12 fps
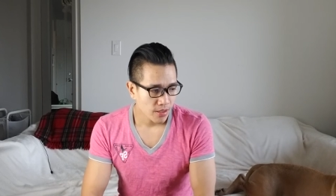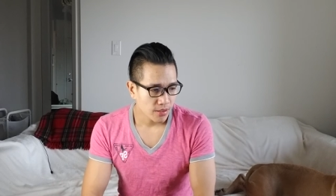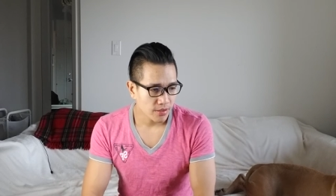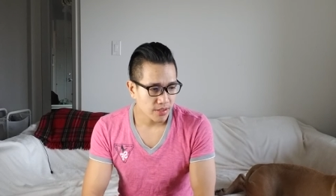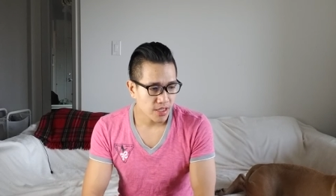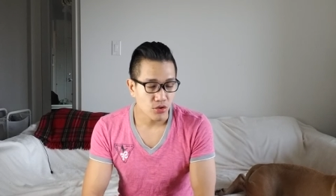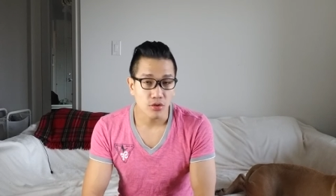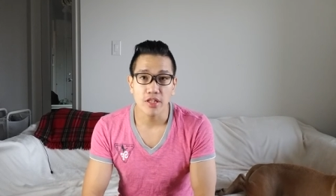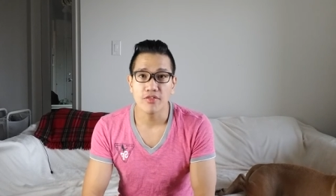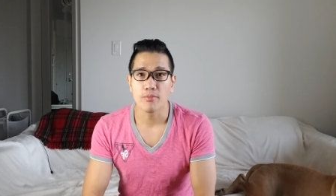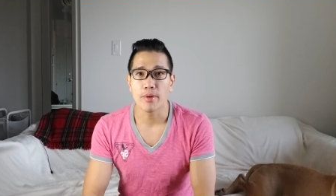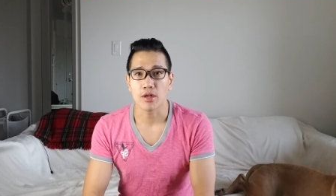then you
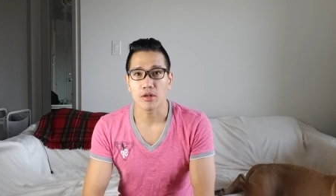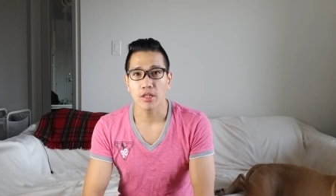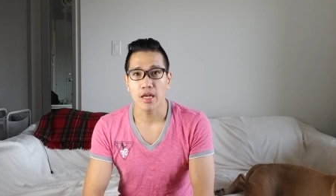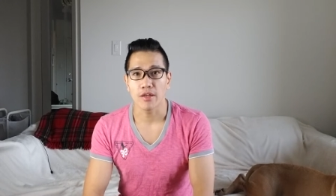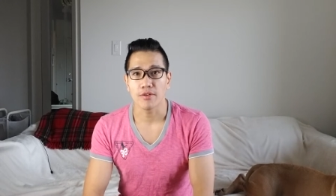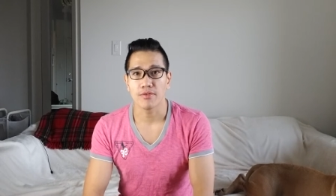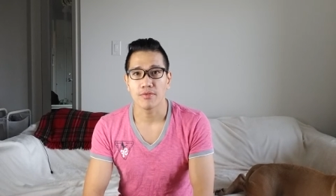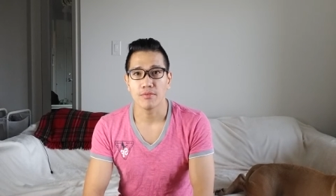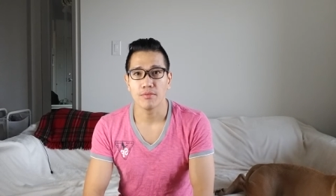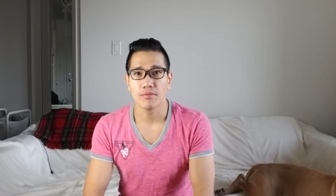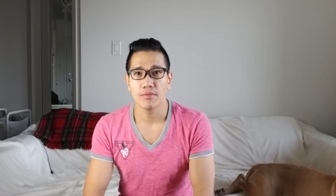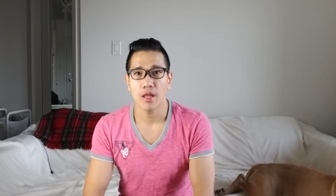live a better life.
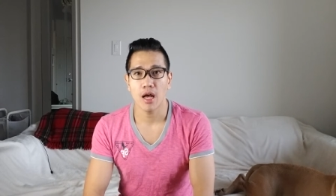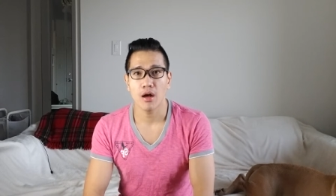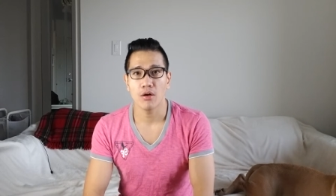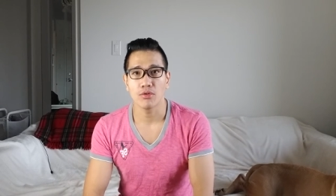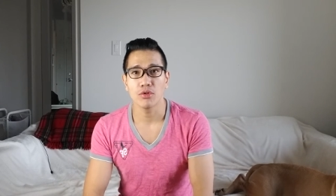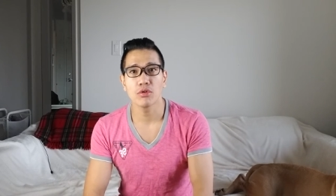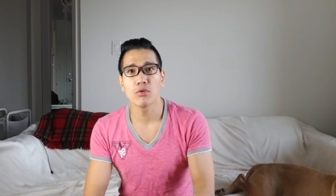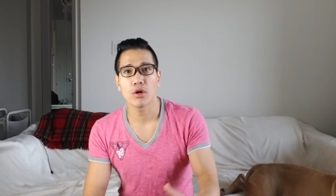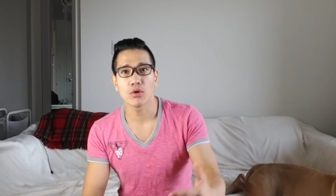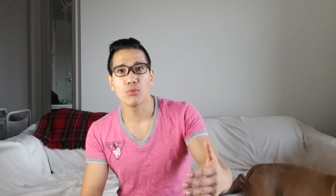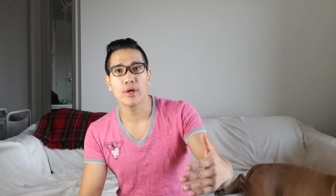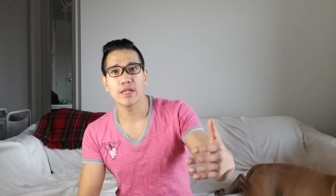Now, you don't want
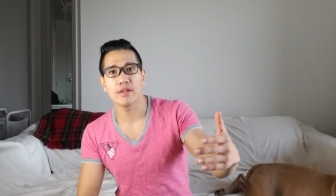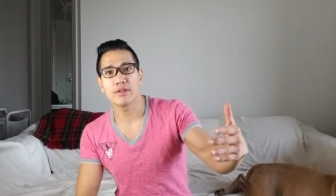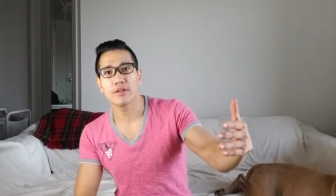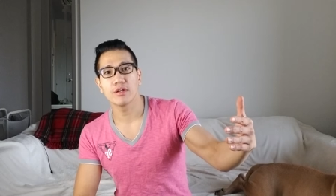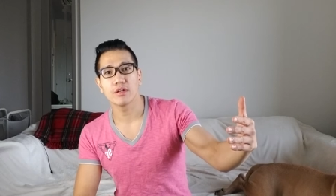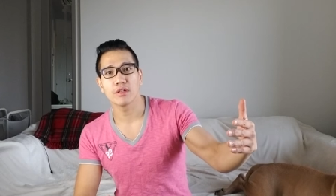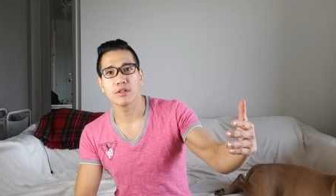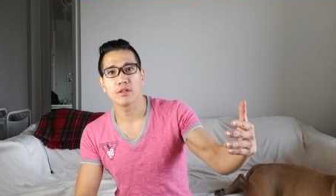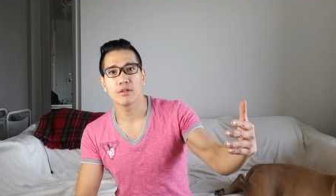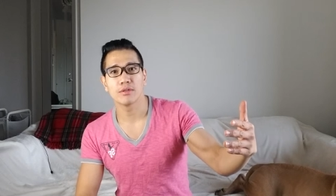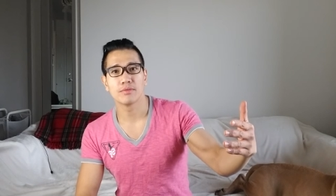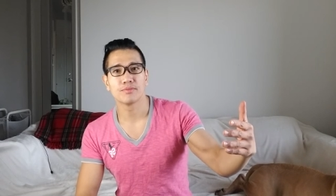to wait until
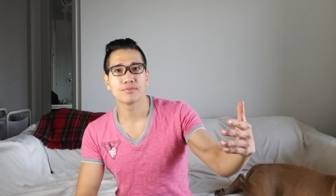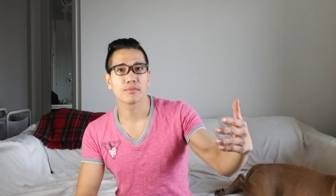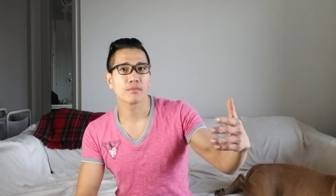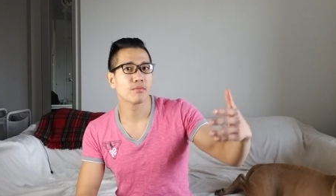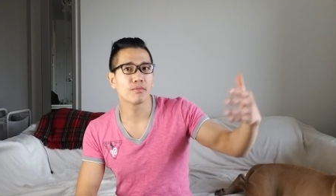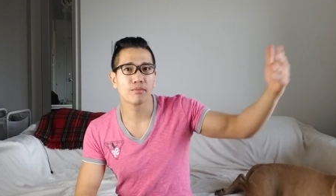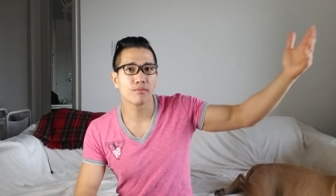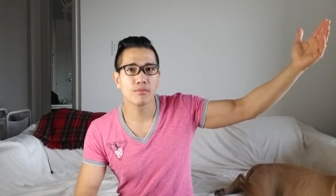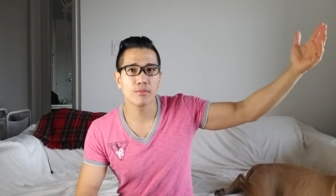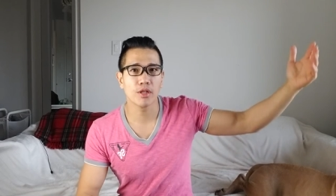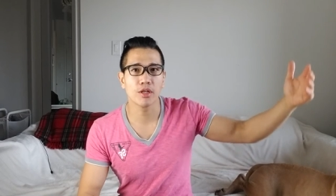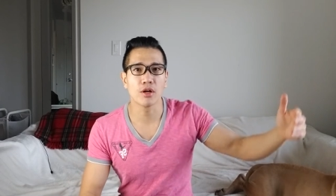
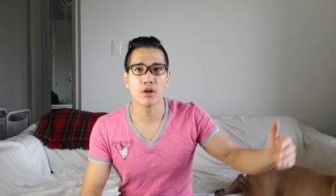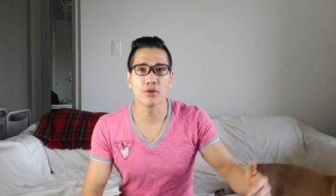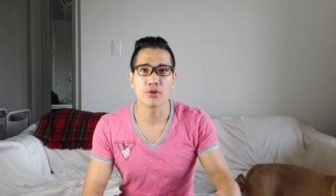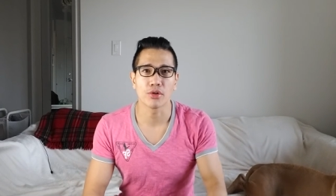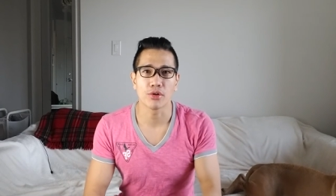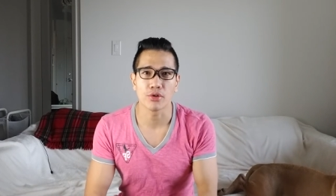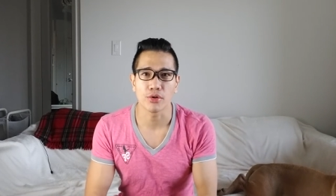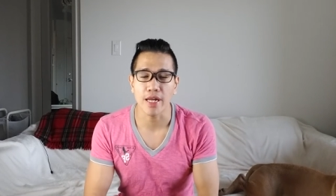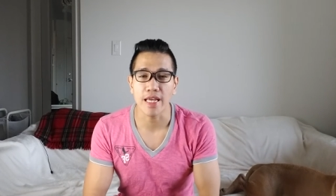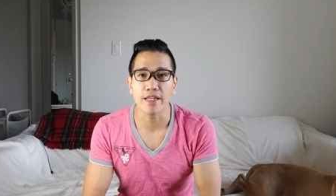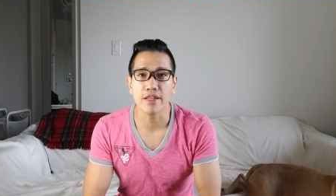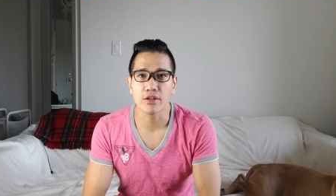you know you're you're
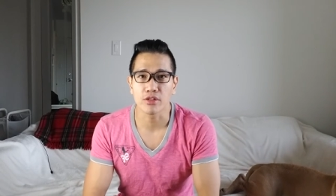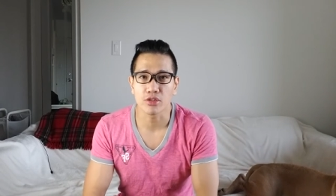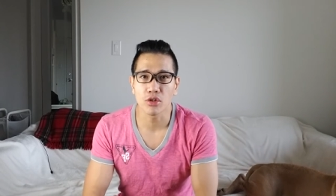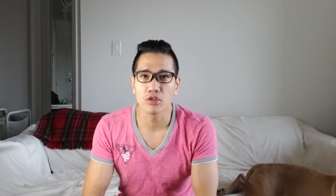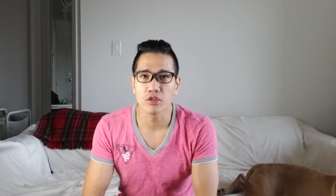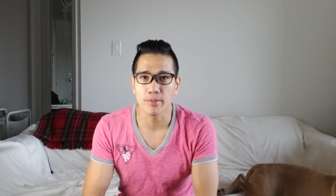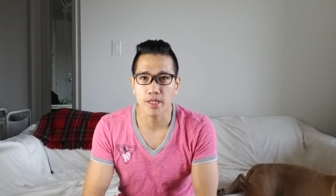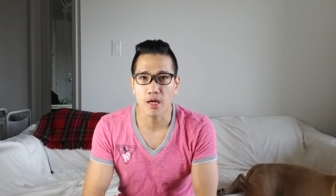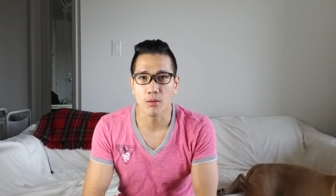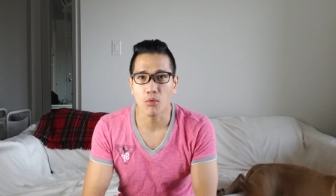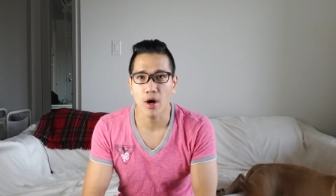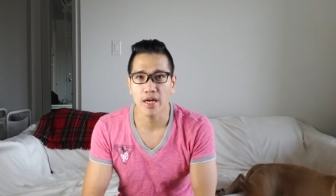80 years old to
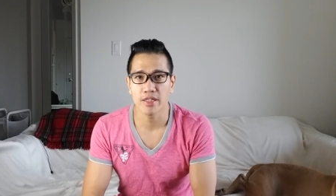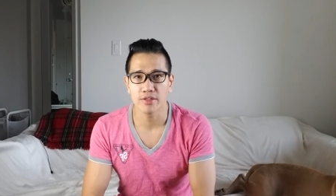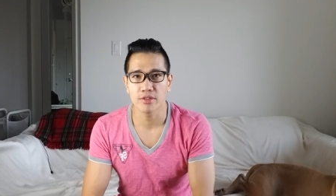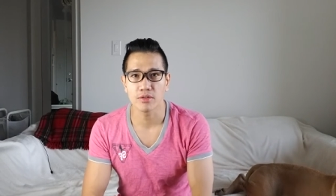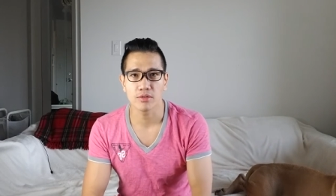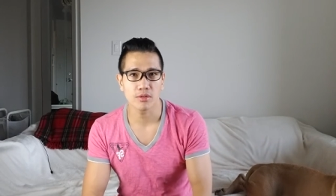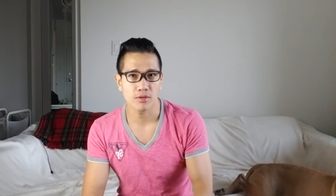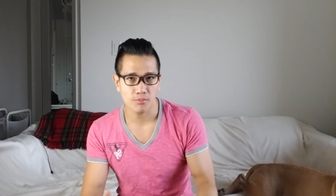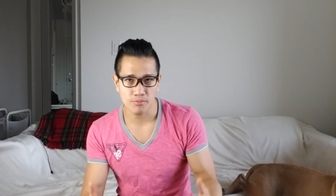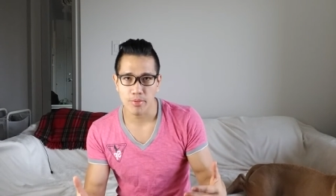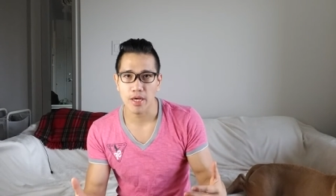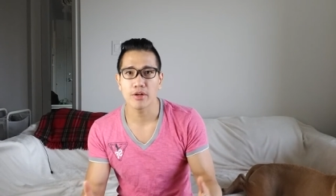become wise.
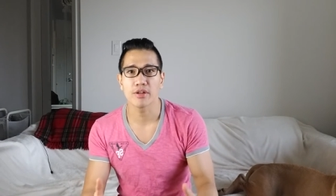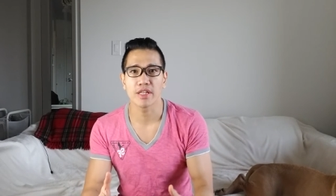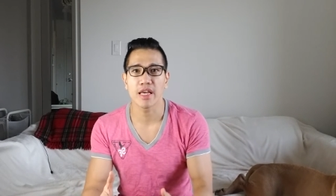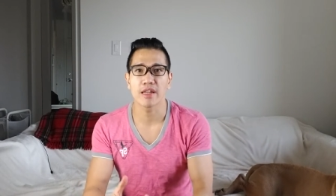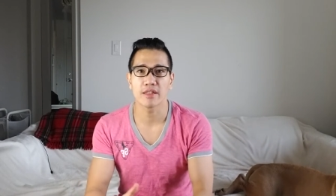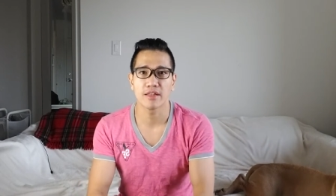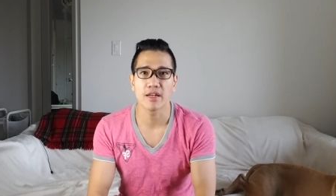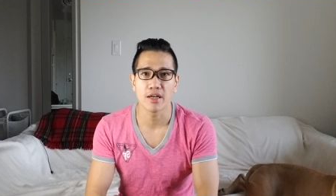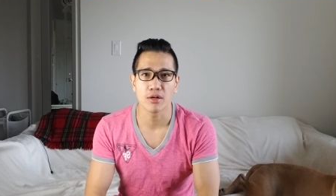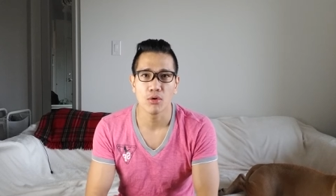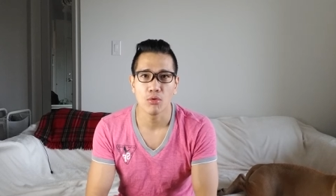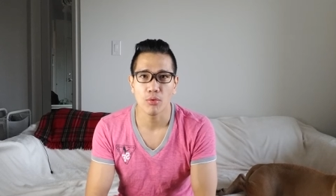Better to get it
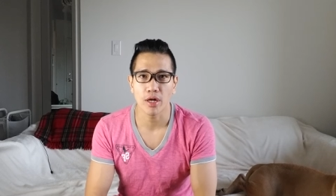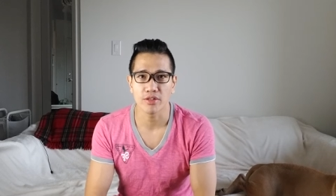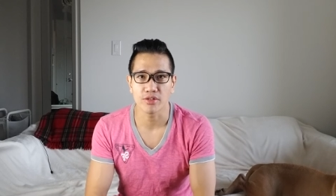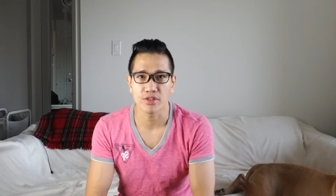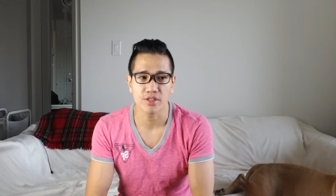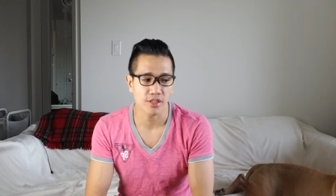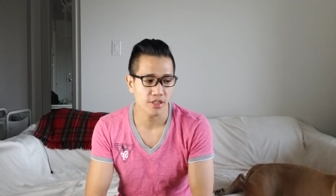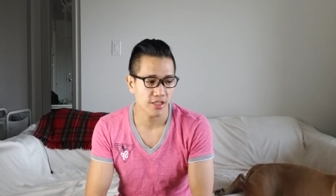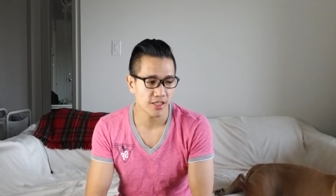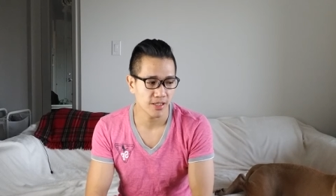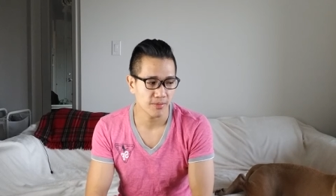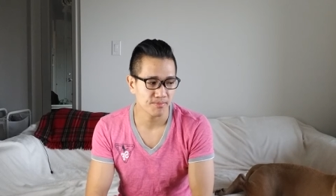done while you're still
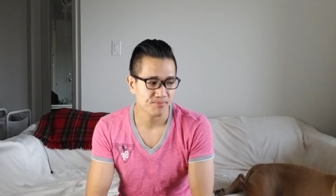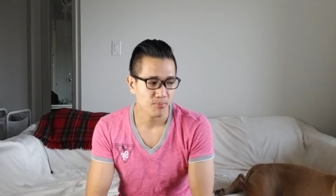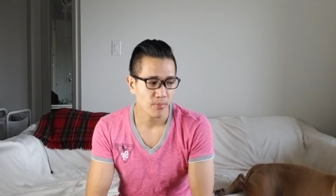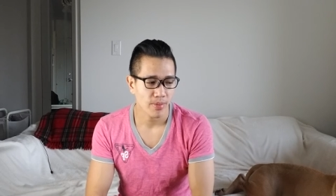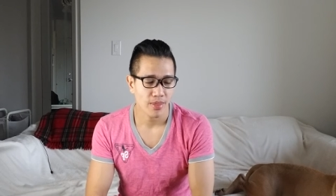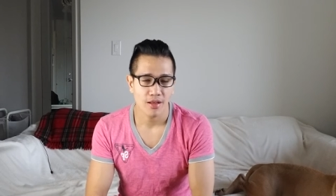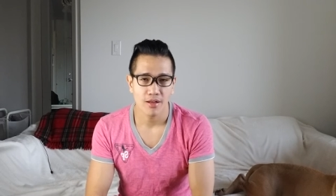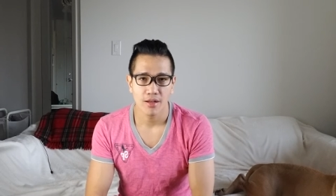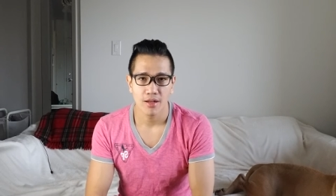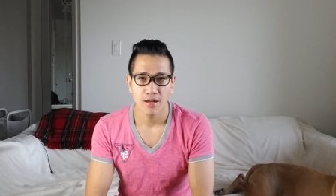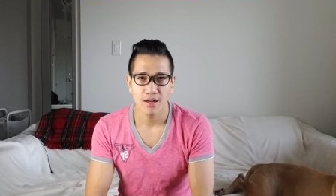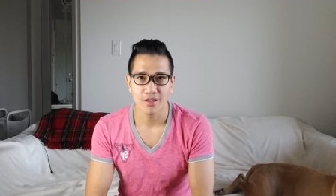um,
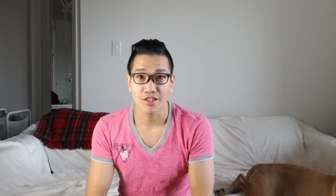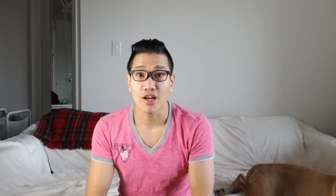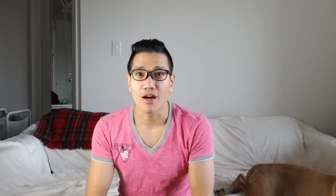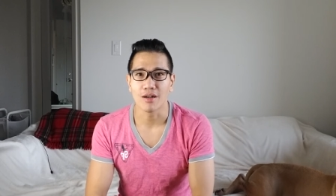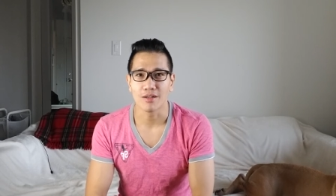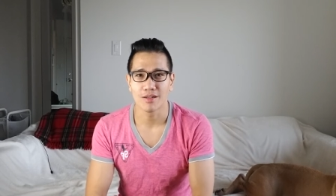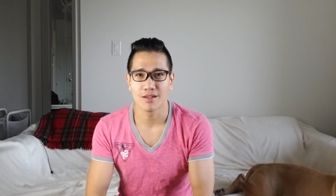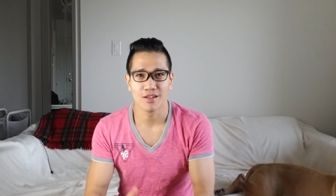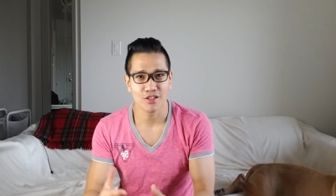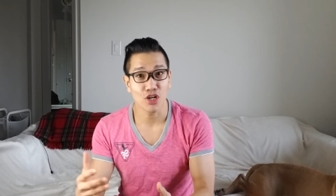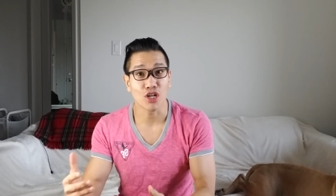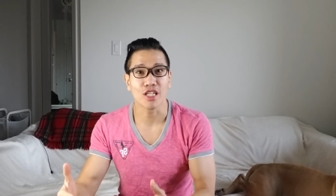young,
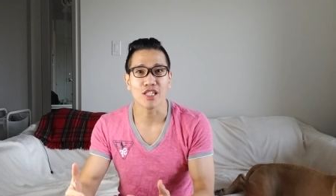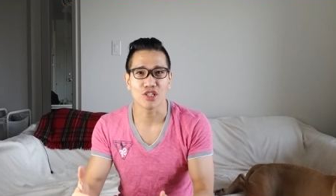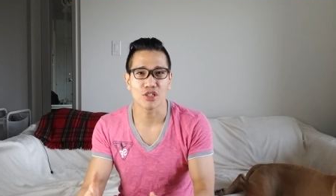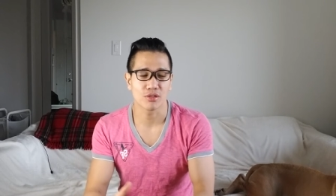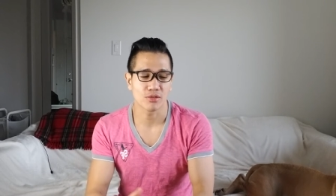youngish.